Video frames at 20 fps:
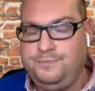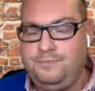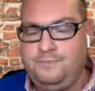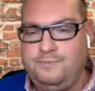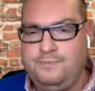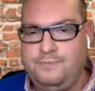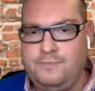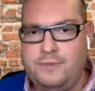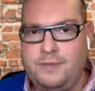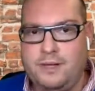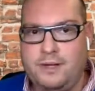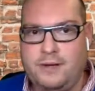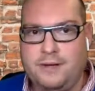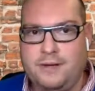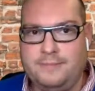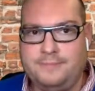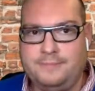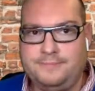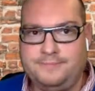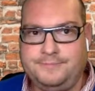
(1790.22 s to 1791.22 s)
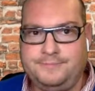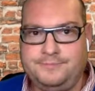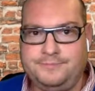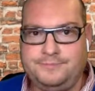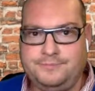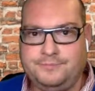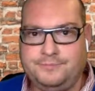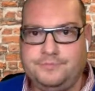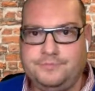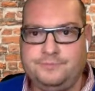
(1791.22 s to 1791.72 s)

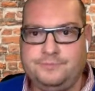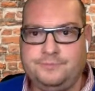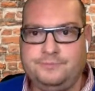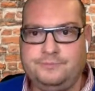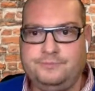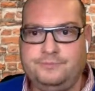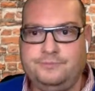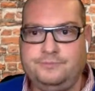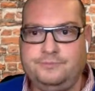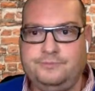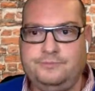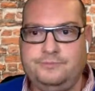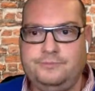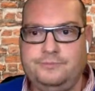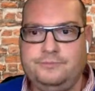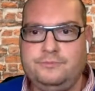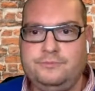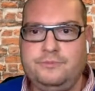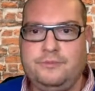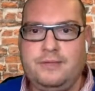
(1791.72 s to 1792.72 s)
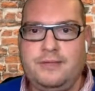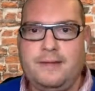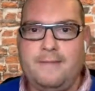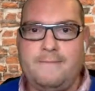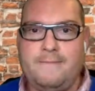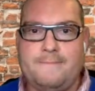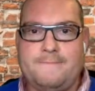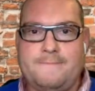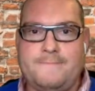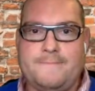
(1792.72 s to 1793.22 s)

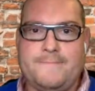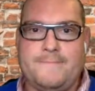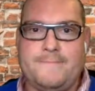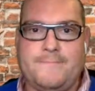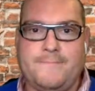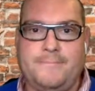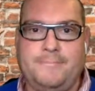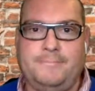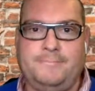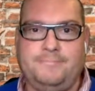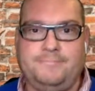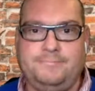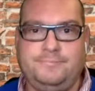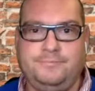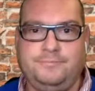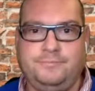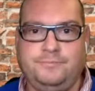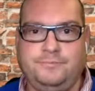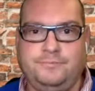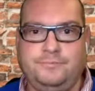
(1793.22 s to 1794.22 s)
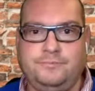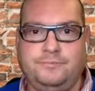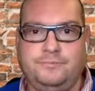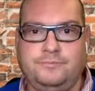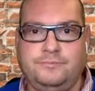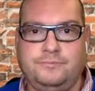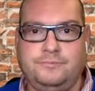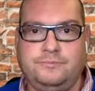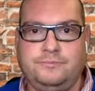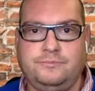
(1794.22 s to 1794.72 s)

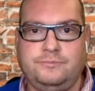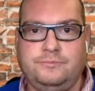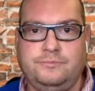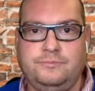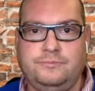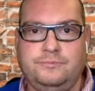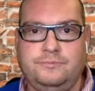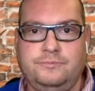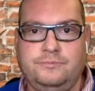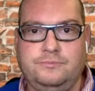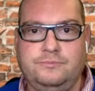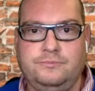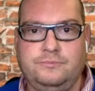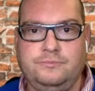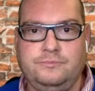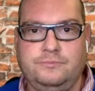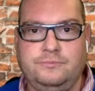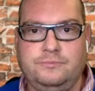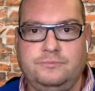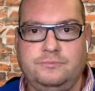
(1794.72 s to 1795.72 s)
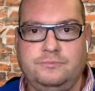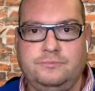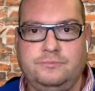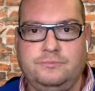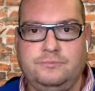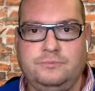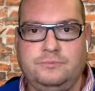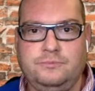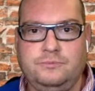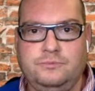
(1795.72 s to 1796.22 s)

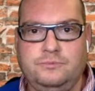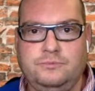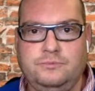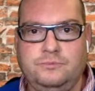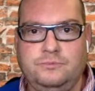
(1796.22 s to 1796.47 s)
(silent)